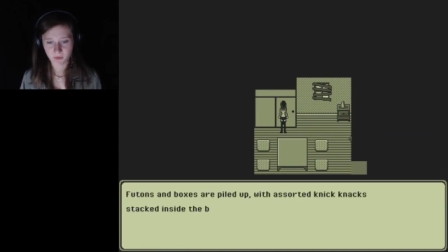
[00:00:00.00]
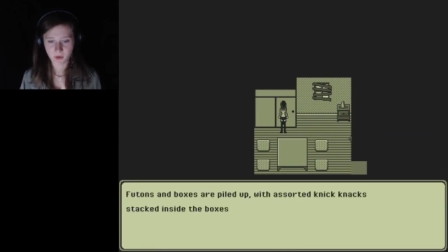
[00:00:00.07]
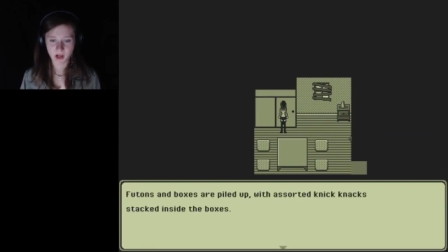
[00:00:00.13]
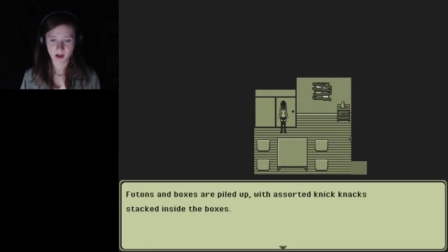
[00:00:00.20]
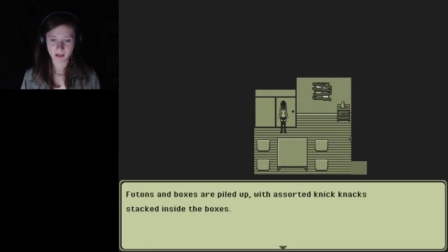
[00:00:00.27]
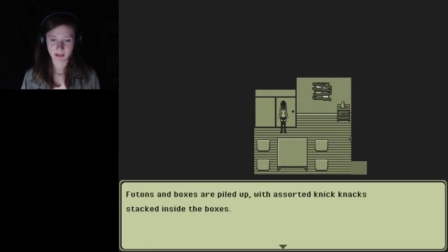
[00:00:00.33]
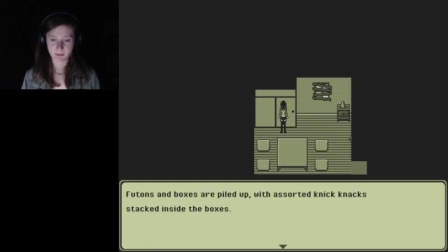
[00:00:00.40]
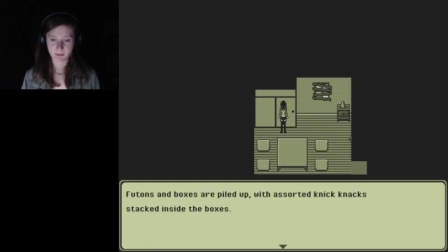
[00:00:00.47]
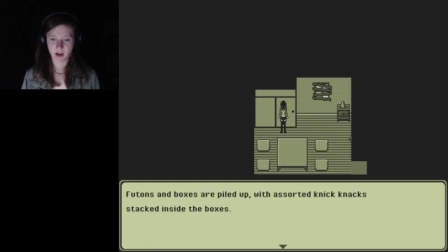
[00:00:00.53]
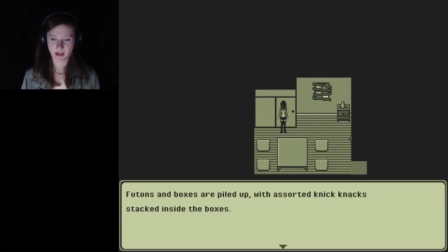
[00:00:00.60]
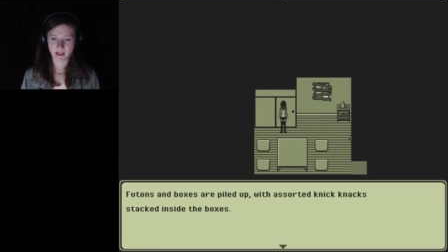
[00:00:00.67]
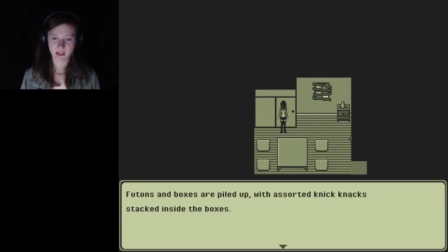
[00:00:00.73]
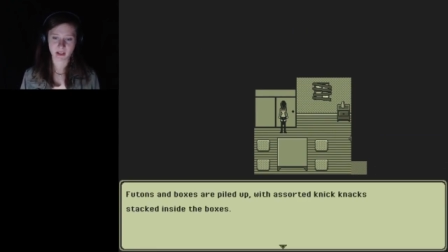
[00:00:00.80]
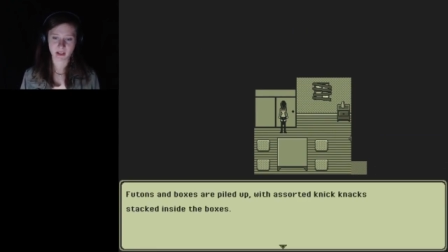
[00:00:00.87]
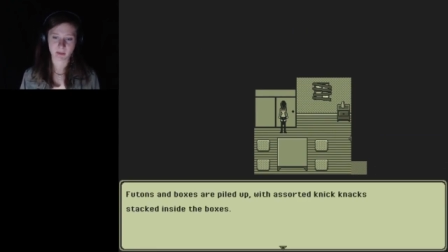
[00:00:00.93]
Futons and
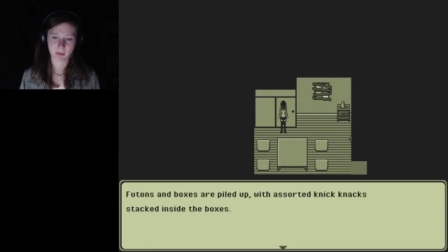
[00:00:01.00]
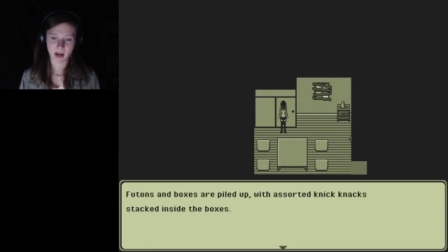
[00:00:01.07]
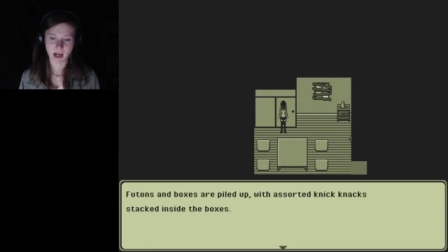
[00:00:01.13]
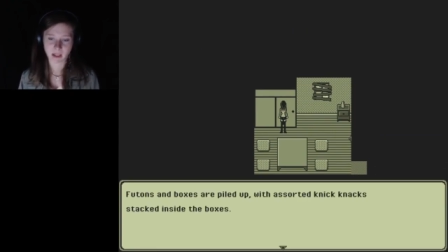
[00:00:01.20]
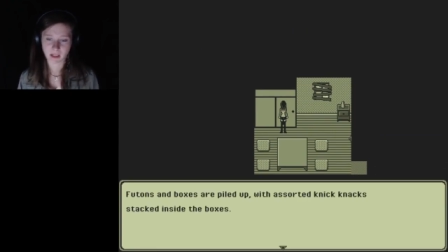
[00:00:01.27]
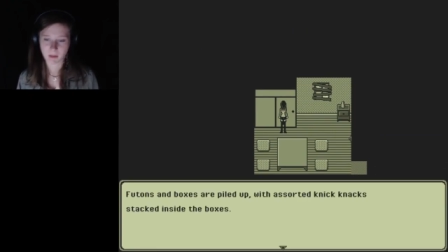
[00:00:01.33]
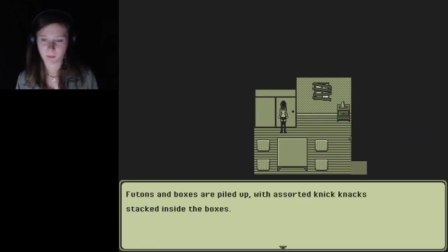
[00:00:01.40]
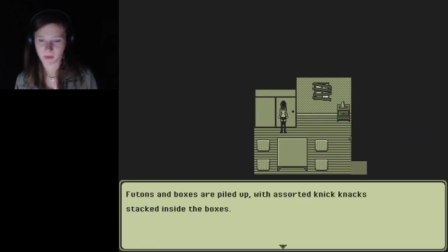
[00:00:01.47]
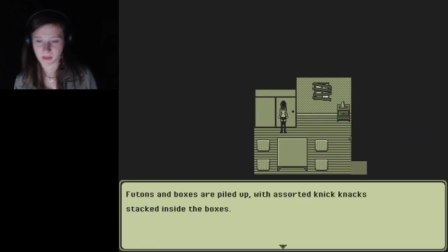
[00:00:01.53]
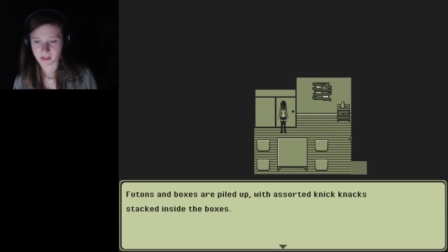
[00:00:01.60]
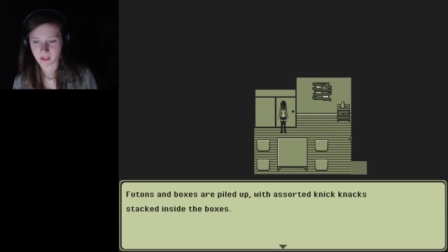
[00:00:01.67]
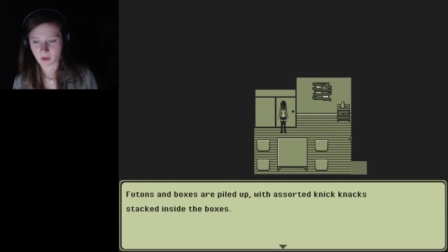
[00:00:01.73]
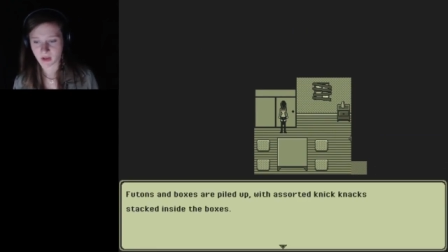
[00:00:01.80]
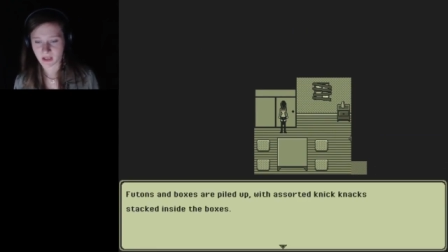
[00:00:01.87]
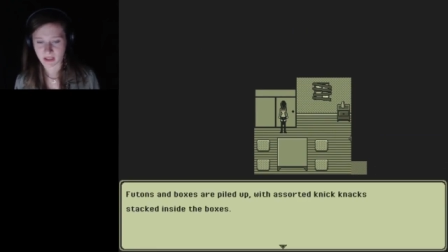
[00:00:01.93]
boxes are piled up with
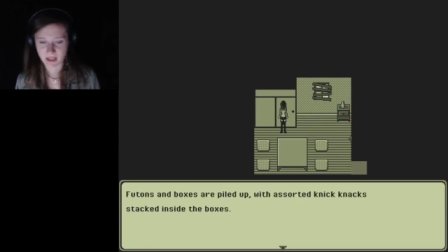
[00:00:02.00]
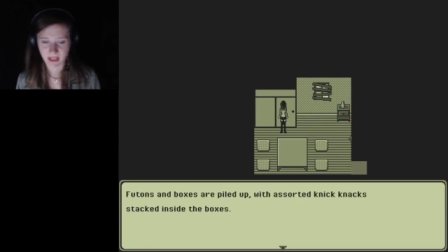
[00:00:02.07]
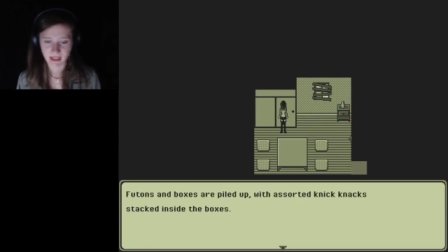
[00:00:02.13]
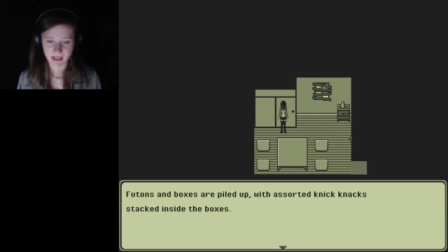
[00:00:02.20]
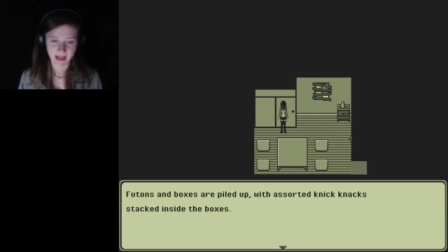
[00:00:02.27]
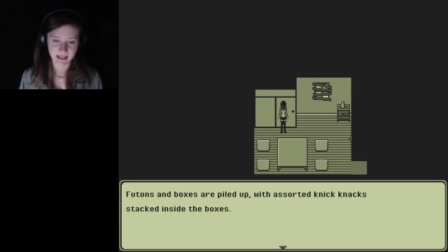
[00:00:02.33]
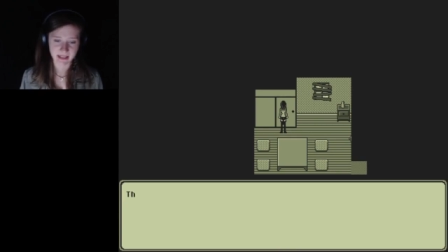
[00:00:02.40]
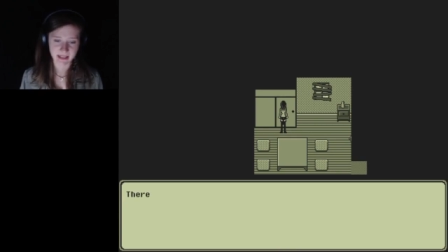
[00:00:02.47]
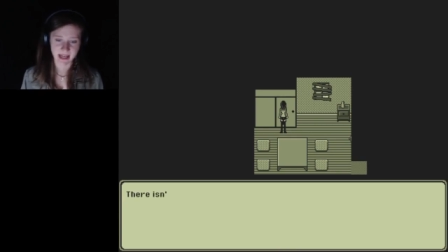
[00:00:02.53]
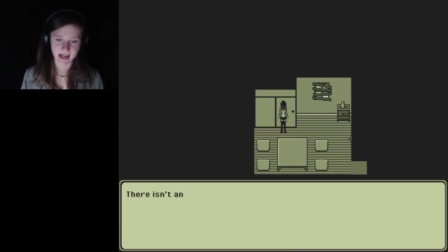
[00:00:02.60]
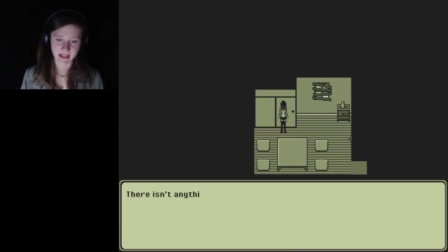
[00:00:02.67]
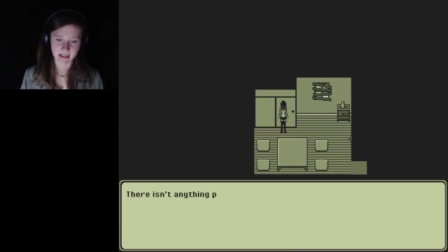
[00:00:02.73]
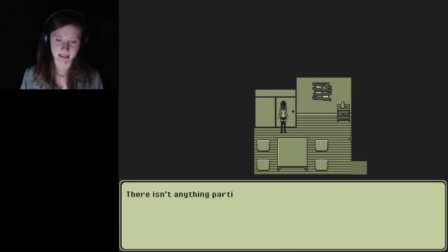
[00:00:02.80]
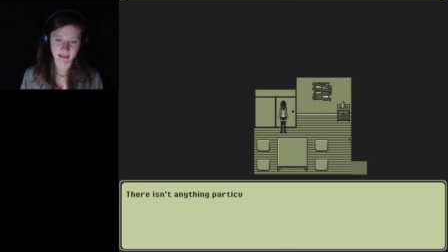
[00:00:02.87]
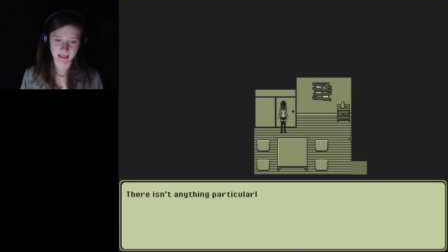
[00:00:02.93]
assorted knickknacks
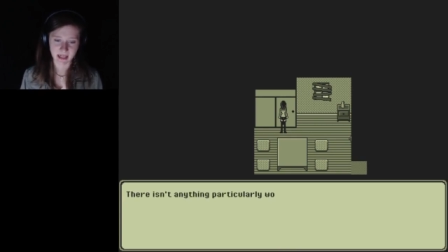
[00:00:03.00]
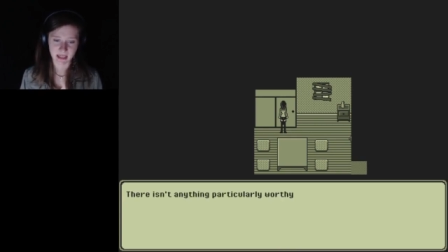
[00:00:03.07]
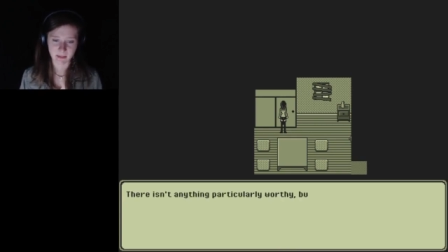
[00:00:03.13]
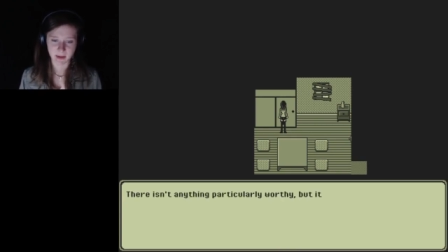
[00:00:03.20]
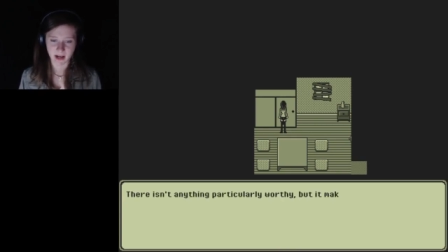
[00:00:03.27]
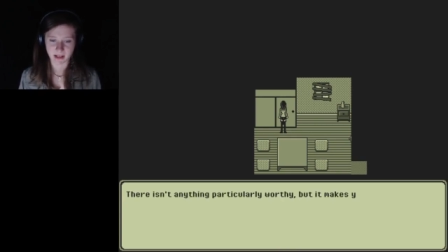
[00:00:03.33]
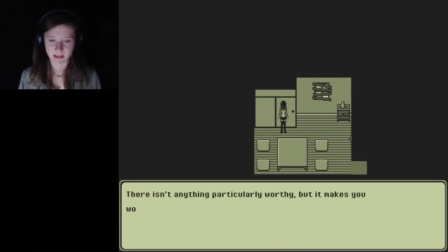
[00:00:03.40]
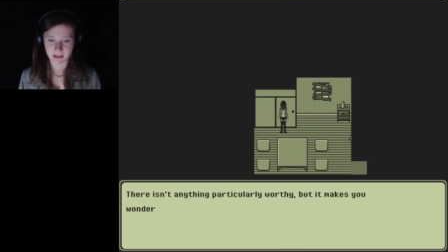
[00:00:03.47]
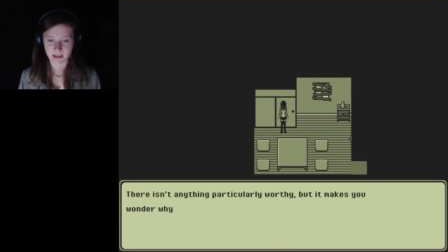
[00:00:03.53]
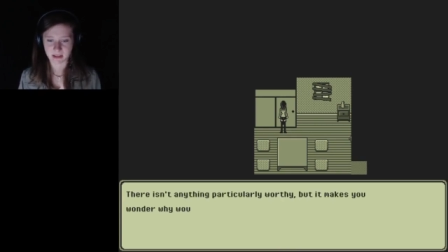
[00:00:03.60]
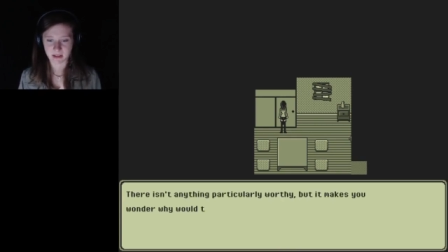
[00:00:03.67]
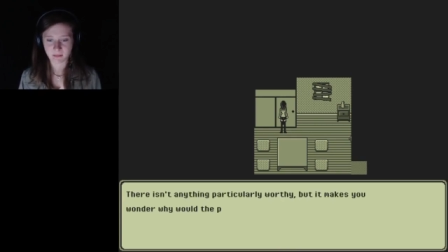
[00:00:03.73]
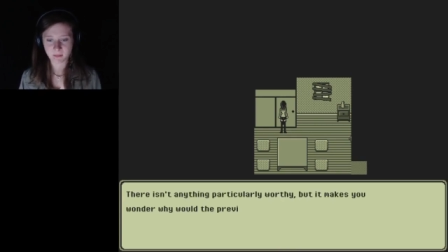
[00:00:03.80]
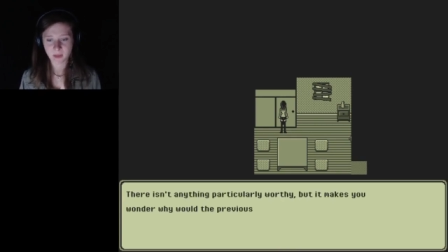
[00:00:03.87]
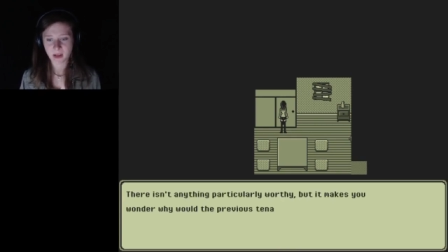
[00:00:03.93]
stacked inside the boxes.